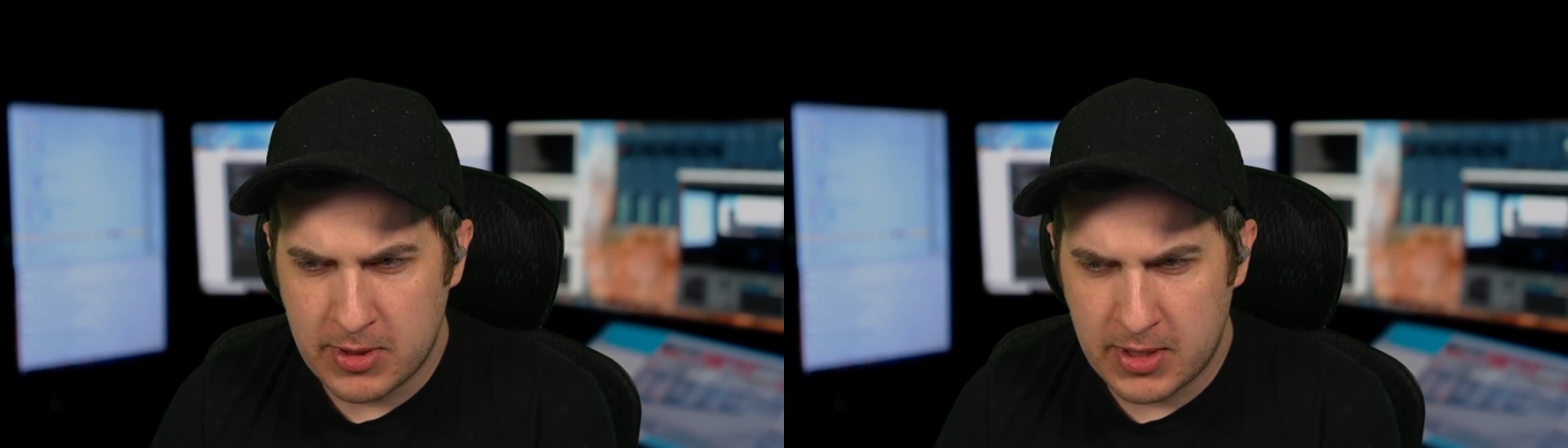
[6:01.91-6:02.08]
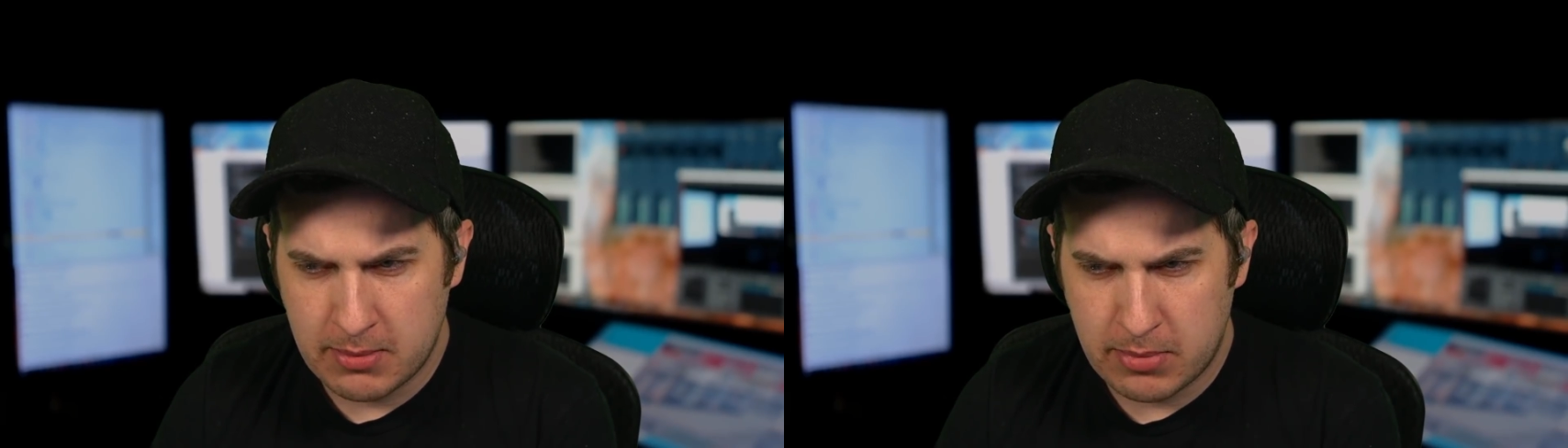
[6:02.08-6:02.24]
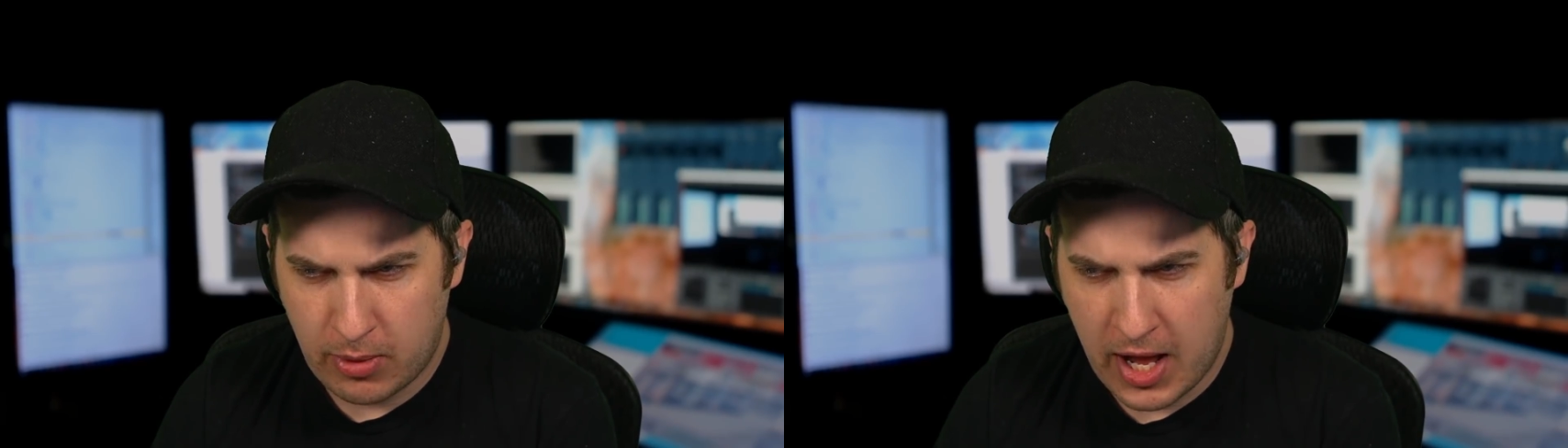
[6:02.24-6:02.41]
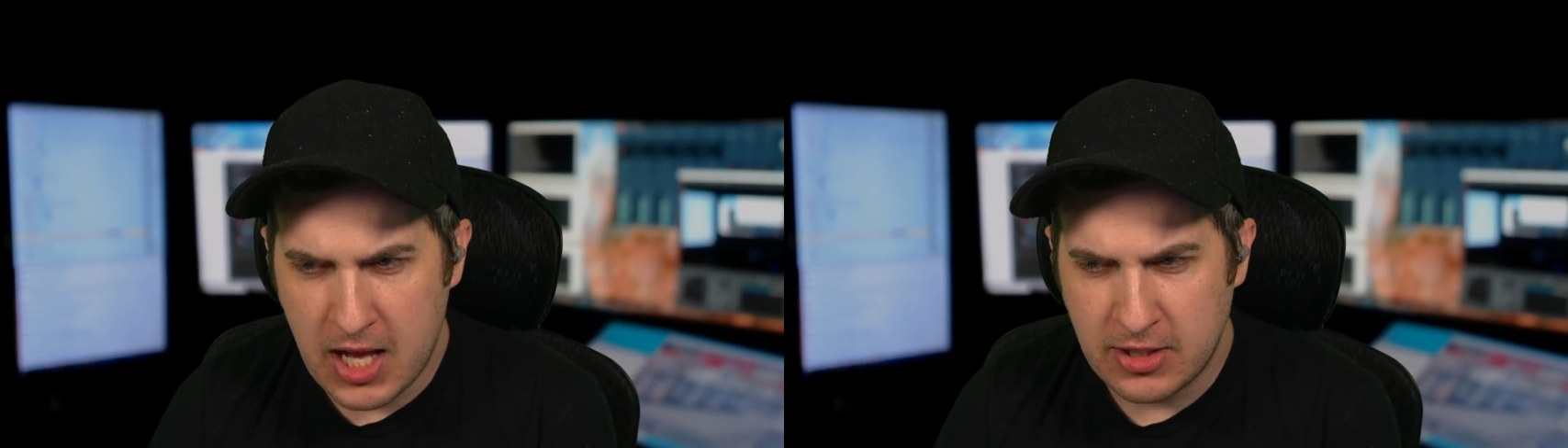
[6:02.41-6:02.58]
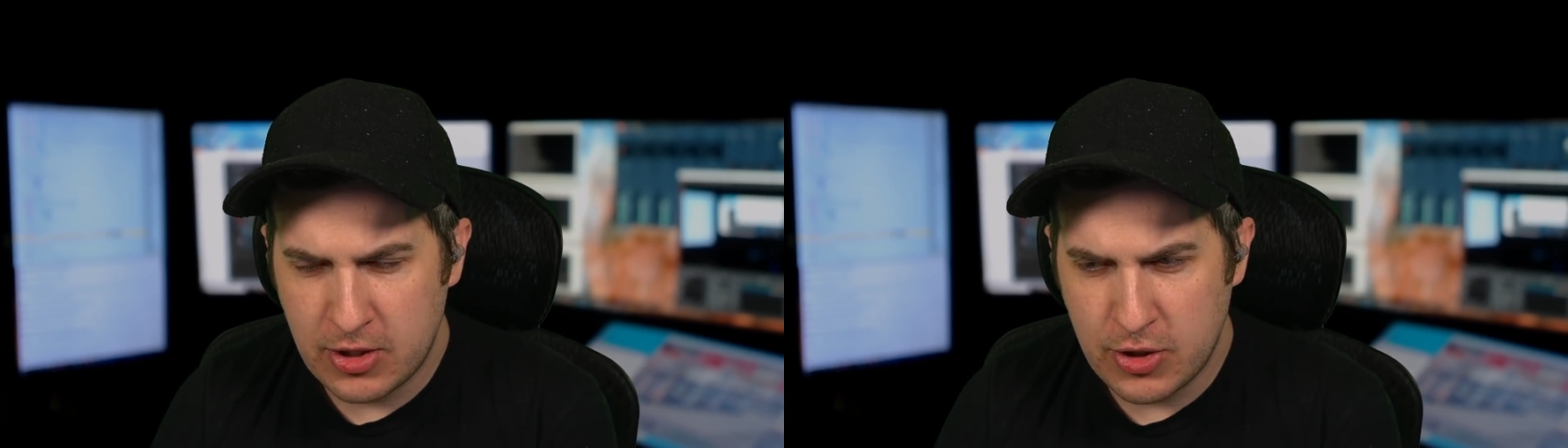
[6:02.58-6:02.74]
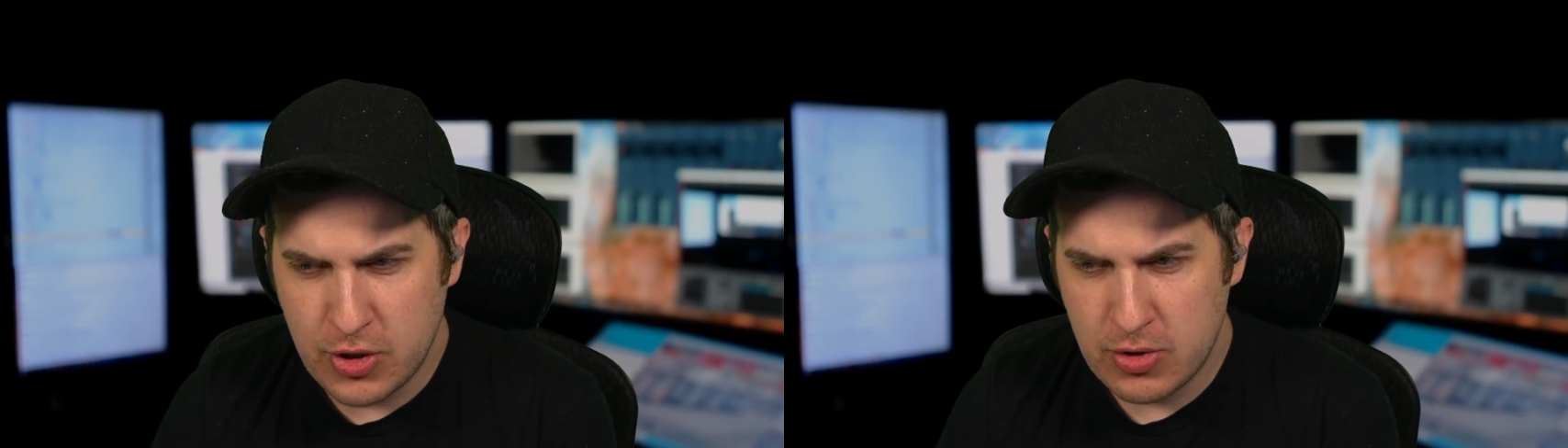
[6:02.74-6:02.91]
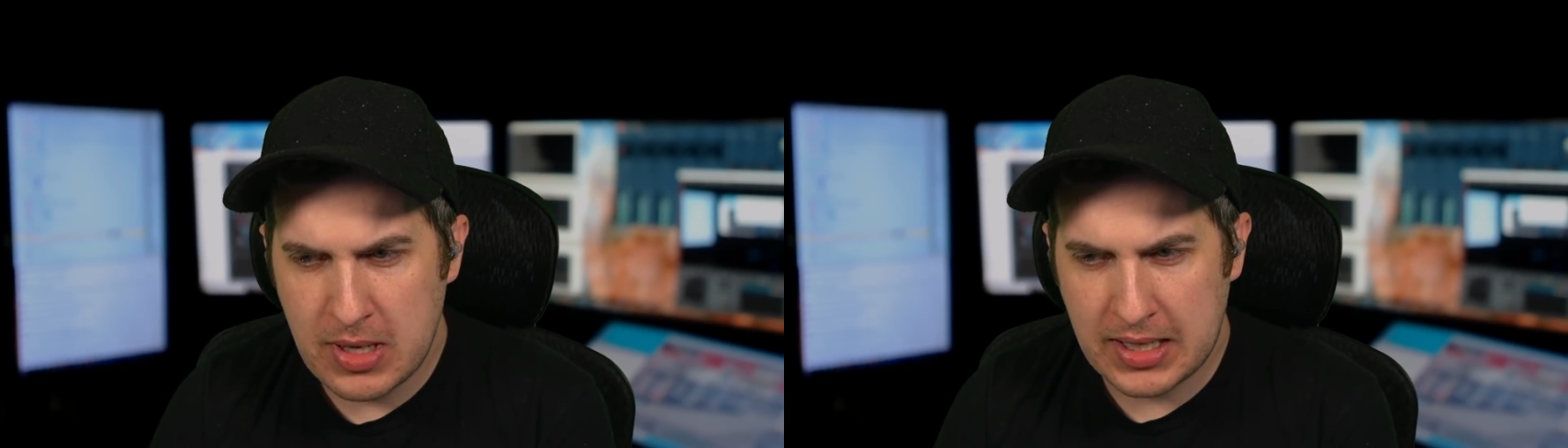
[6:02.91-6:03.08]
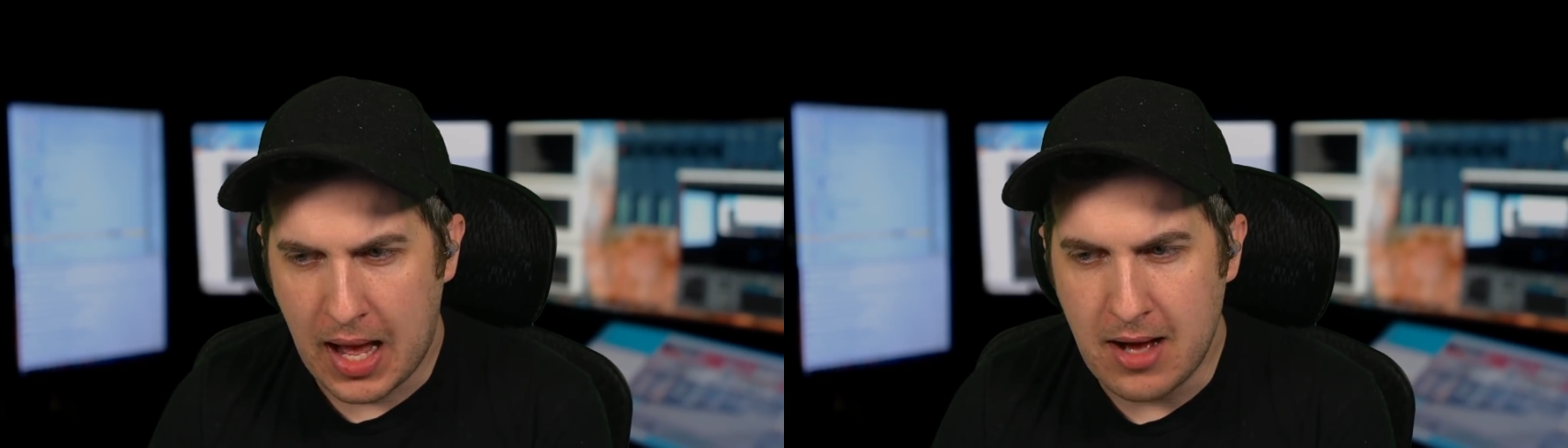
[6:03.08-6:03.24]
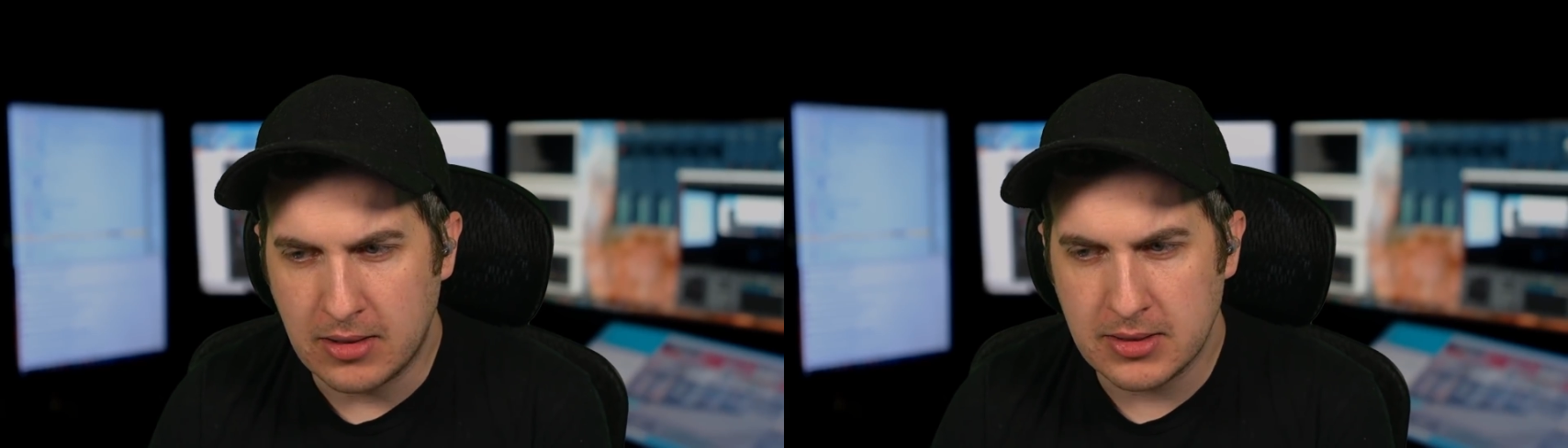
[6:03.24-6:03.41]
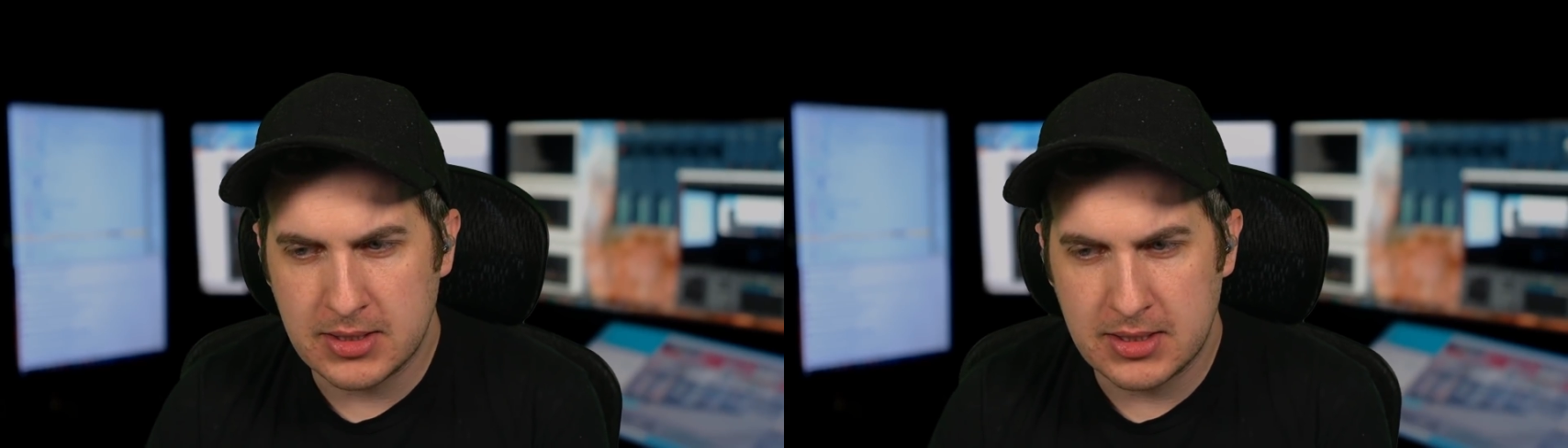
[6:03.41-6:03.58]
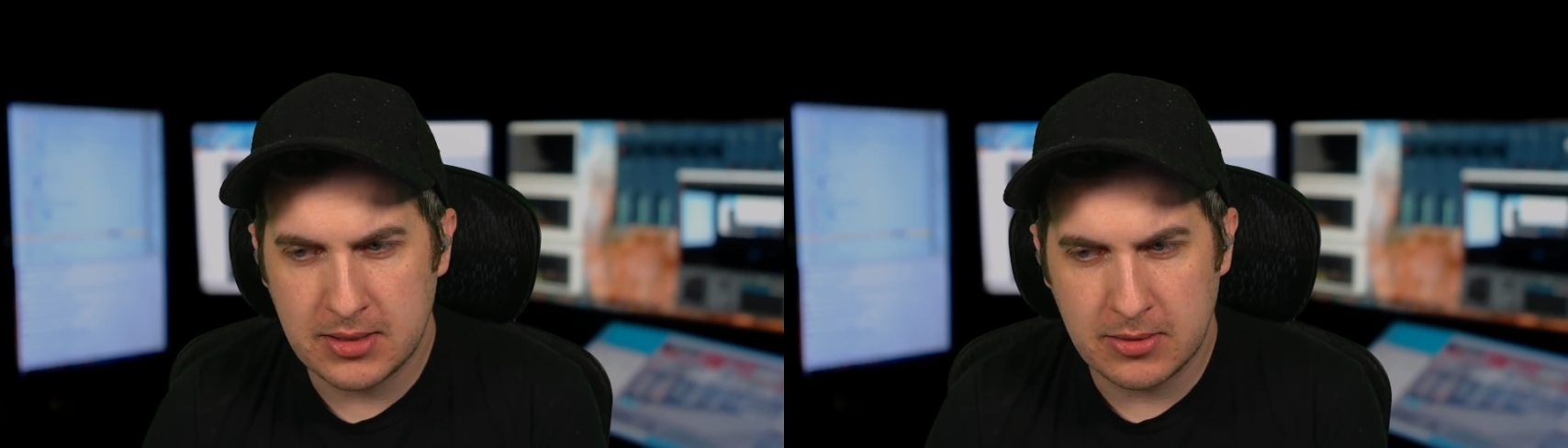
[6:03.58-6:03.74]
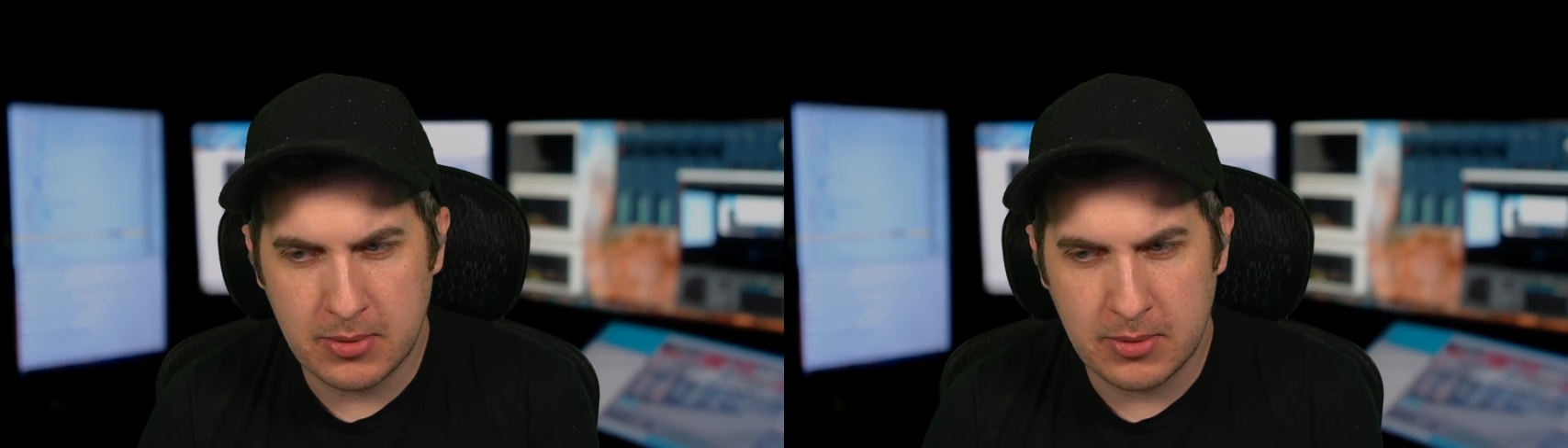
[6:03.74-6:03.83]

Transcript: with a brand new account